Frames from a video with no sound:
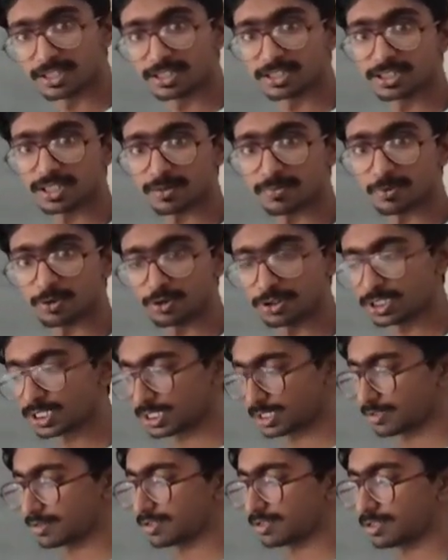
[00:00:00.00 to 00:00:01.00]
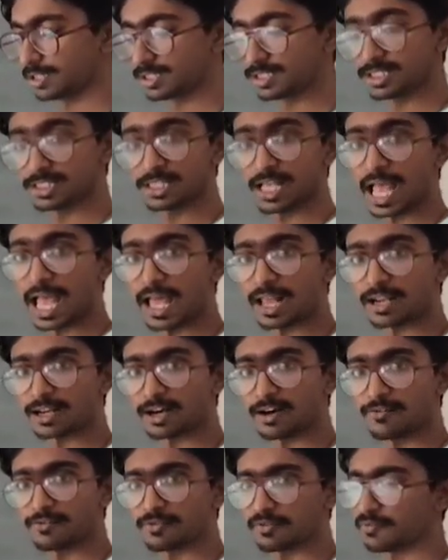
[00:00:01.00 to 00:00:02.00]
suppose this is an
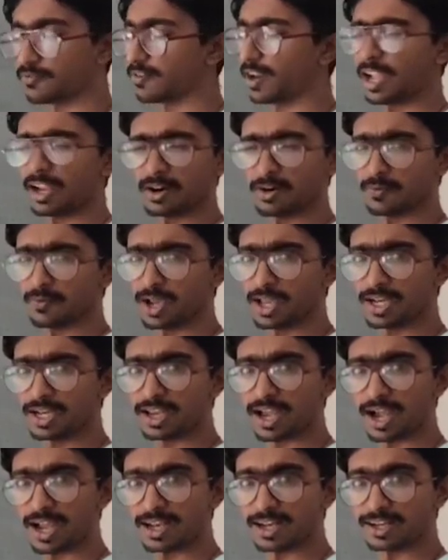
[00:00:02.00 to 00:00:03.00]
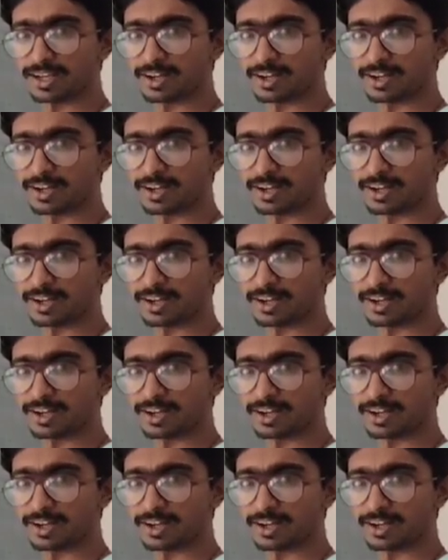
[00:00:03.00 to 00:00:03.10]
aircraft flying at very high